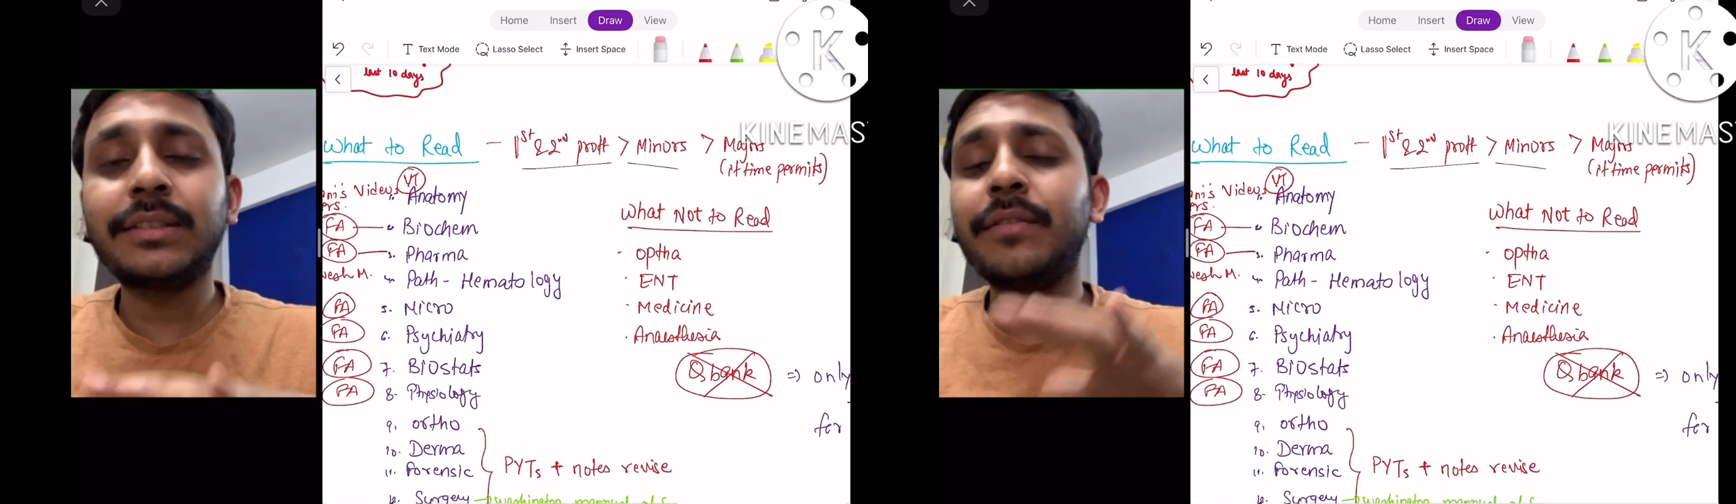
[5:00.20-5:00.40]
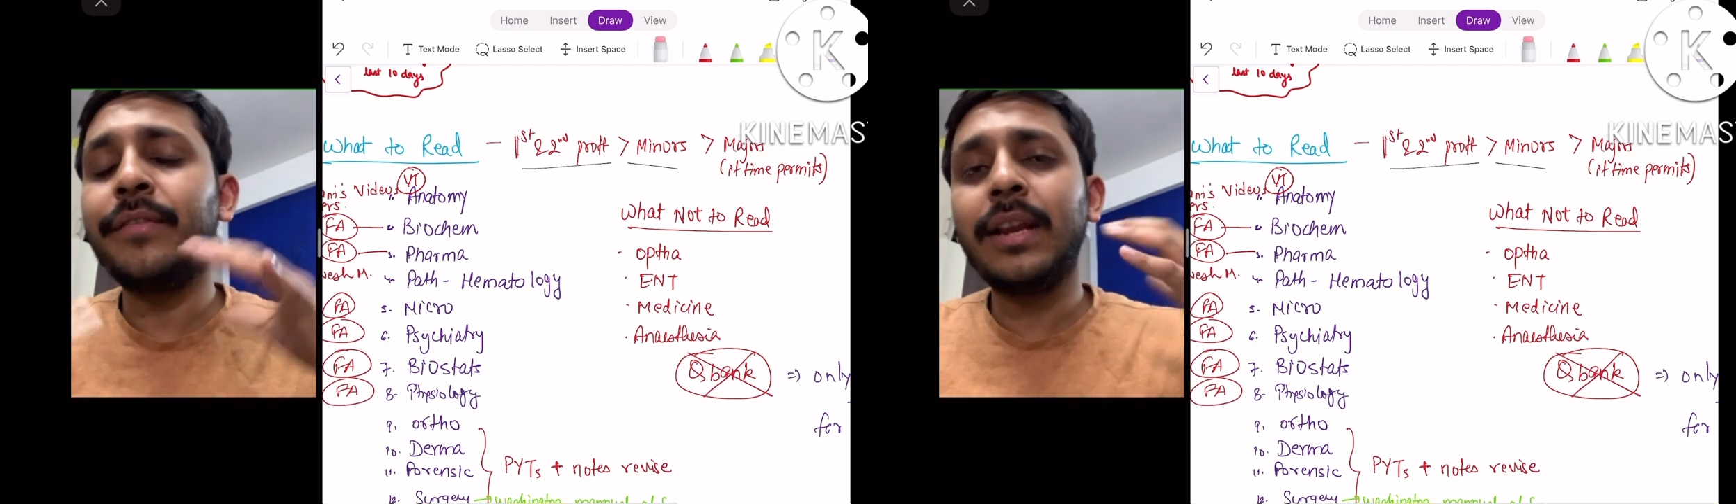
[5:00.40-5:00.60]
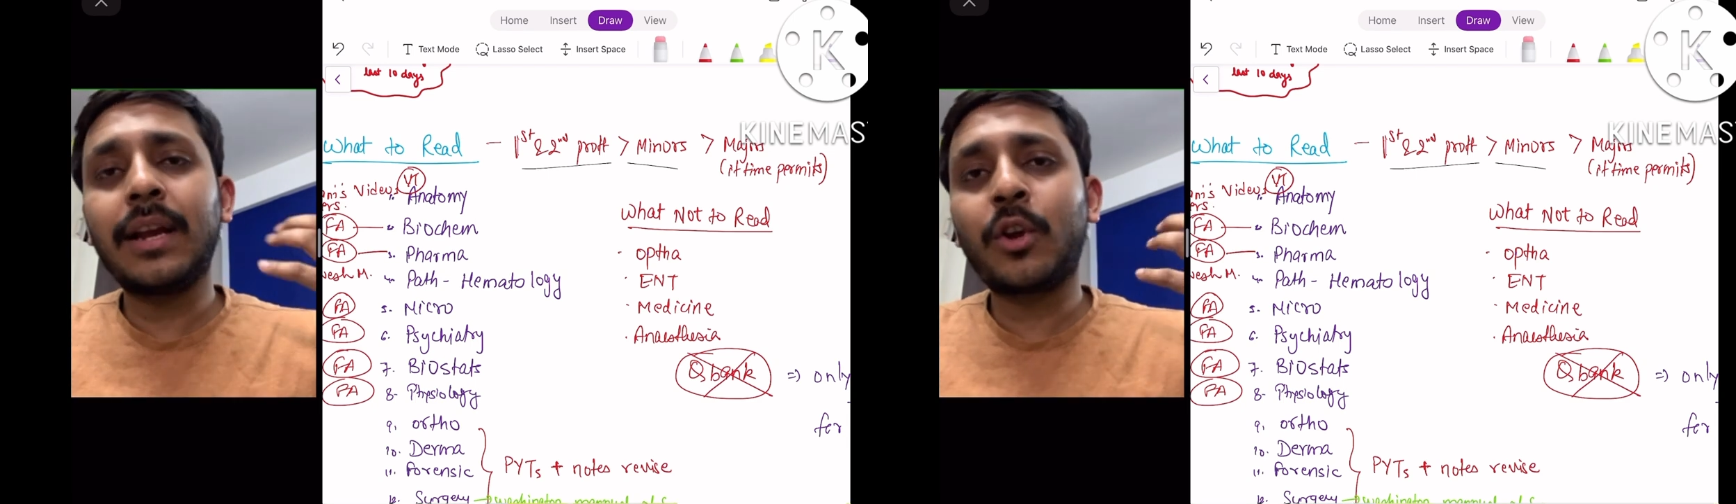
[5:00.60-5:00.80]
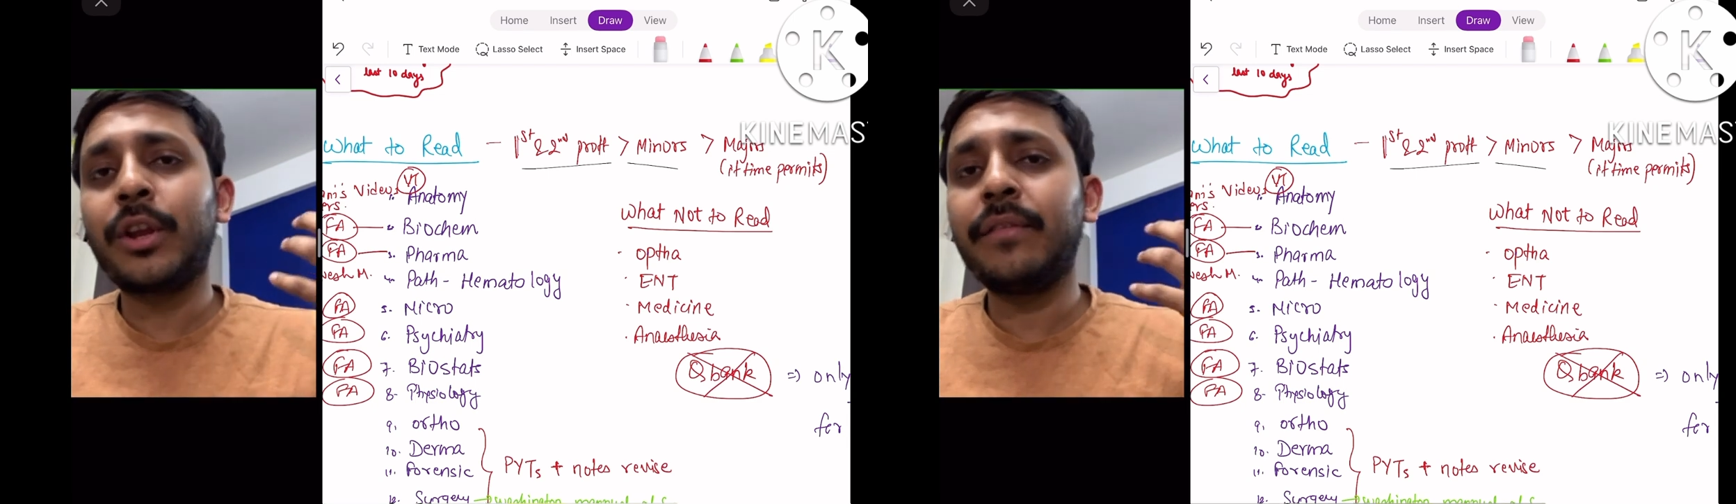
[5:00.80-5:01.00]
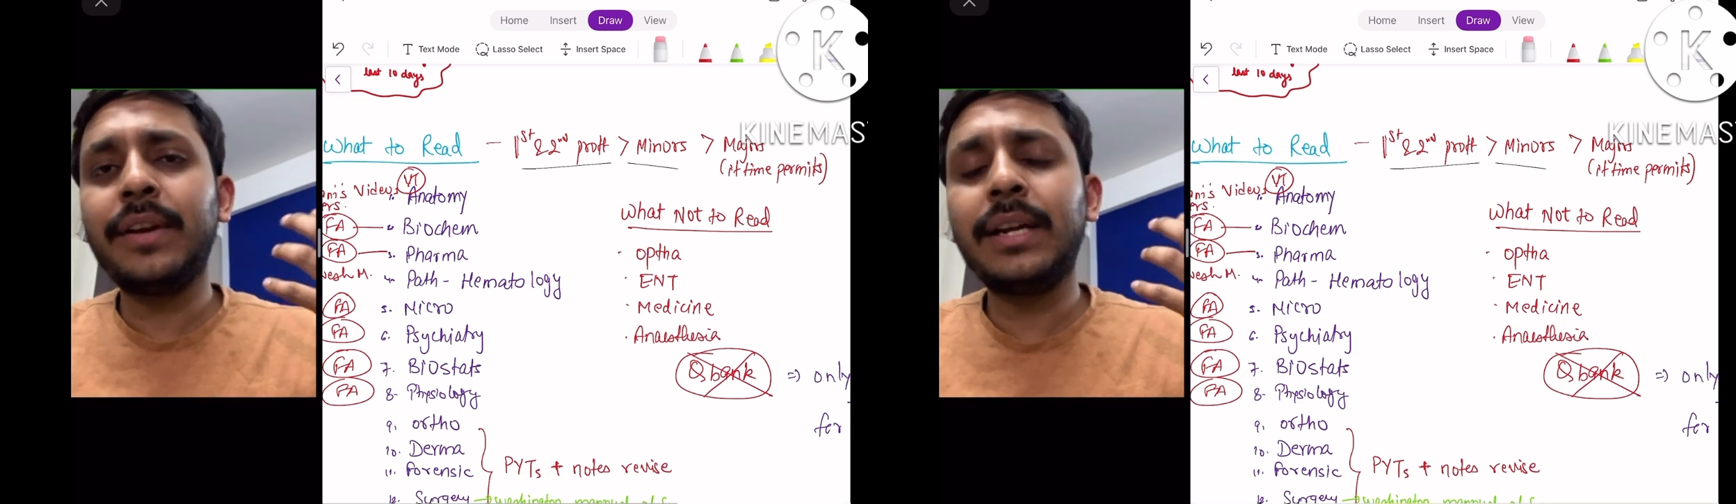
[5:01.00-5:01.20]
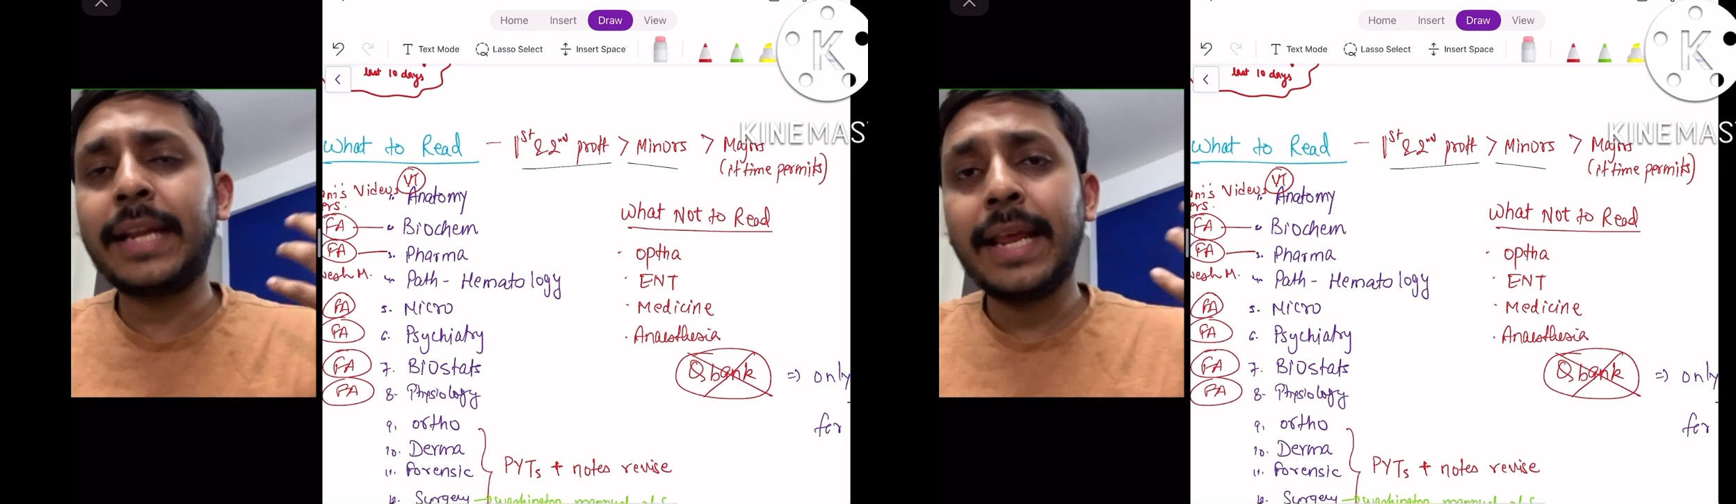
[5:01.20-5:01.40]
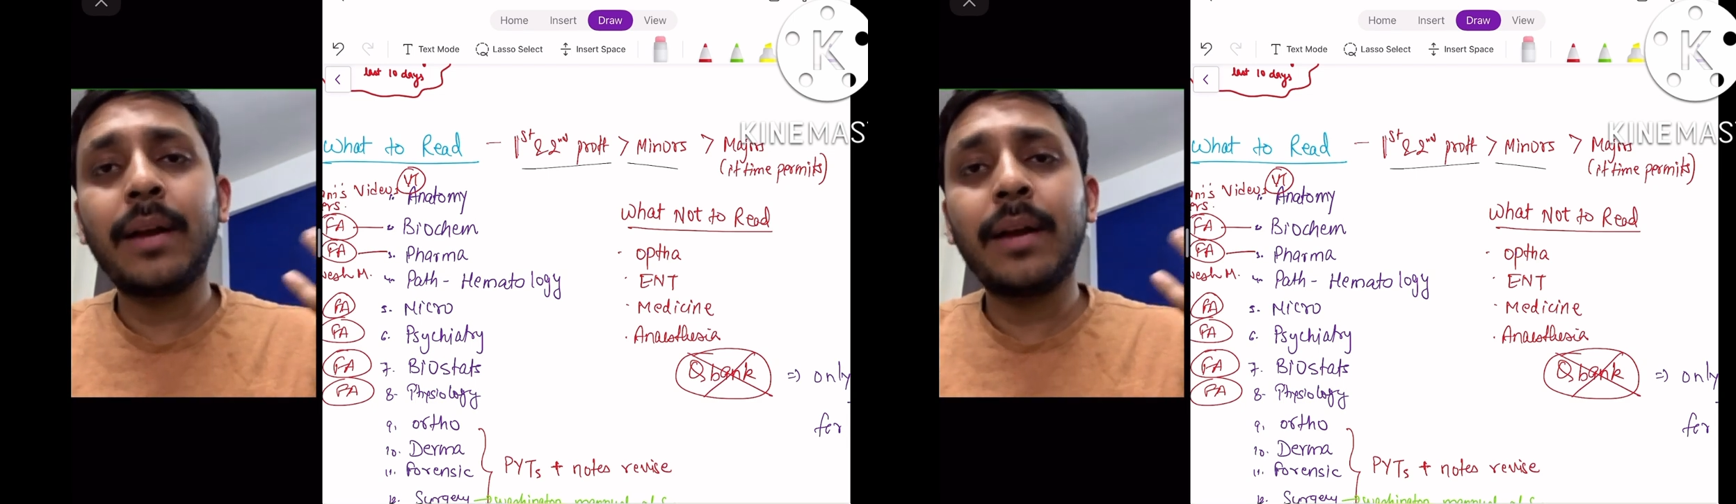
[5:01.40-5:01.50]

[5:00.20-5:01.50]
will uh, will take